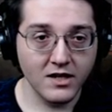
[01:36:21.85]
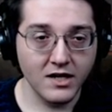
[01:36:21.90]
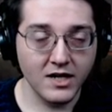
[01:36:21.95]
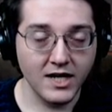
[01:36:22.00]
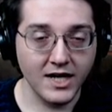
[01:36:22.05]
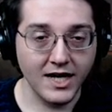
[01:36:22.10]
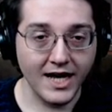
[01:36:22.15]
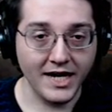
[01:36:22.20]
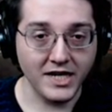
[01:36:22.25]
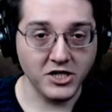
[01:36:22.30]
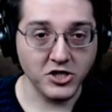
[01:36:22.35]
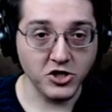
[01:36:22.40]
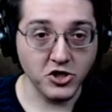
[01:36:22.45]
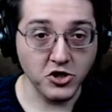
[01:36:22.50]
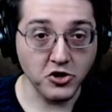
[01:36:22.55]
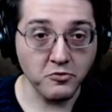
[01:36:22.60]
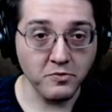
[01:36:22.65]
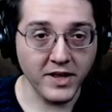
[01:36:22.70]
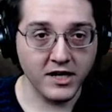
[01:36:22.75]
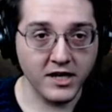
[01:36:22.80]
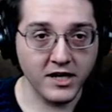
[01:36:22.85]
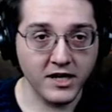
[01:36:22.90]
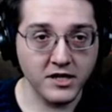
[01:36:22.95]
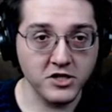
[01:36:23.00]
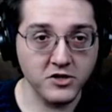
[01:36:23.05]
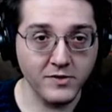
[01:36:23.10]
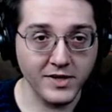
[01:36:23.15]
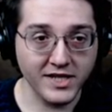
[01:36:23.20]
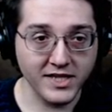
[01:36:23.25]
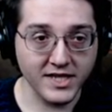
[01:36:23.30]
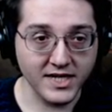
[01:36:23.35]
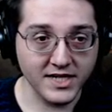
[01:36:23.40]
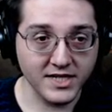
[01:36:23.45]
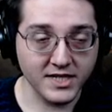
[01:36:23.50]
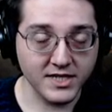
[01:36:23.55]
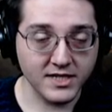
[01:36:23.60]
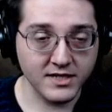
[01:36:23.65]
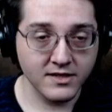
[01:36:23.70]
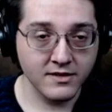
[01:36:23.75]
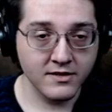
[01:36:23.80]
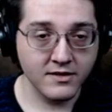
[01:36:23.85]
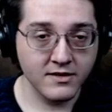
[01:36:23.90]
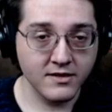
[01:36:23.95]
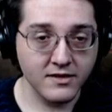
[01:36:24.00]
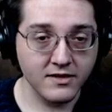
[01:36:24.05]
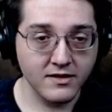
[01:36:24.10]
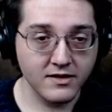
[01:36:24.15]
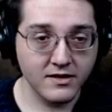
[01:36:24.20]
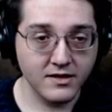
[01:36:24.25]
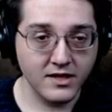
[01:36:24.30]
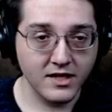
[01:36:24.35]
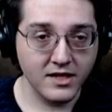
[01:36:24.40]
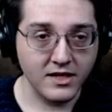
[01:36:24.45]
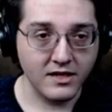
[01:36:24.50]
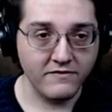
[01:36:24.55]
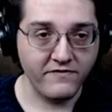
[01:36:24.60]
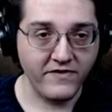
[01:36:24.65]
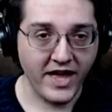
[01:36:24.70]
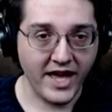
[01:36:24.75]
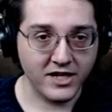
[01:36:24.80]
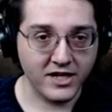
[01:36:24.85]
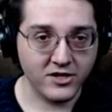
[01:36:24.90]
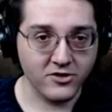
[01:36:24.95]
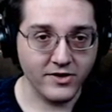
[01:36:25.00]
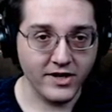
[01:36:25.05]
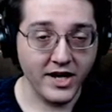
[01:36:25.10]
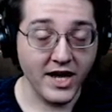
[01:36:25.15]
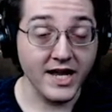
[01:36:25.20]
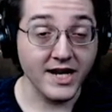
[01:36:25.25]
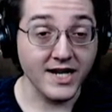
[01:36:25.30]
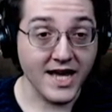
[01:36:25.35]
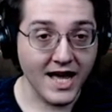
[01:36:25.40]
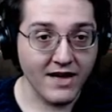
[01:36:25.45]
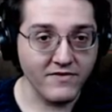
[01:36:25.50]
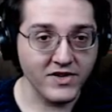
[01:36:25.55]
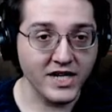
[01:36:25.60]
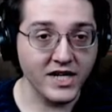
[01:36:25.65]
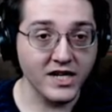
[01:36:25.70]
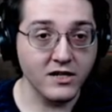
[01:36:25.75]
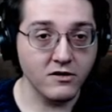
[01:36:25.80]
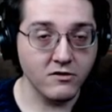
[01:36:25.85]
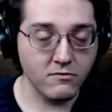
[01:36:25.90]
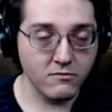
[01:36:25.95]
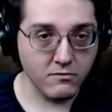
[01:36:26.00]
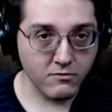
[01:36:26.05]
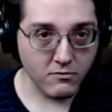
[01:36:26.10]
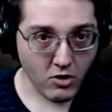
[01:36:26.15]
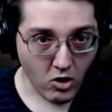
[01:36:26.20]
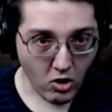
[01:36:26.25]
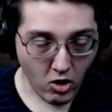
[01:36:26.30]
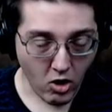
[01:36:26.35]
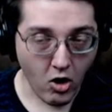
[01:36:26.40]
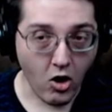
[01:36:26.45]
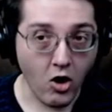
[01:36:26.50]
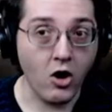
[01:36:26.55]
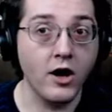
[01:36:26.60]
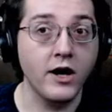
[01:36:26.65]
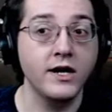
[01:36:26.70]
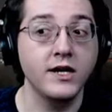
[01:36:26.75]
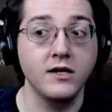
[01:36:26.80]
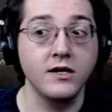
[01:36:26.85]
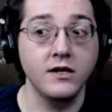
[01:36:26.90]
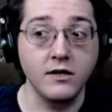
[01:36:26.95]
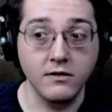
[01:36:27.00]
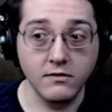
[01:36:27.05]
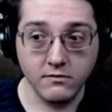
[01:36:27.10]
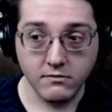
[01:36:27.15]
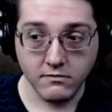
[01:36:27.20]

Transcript: Uh, I do plan on doing this uh, factory and having it on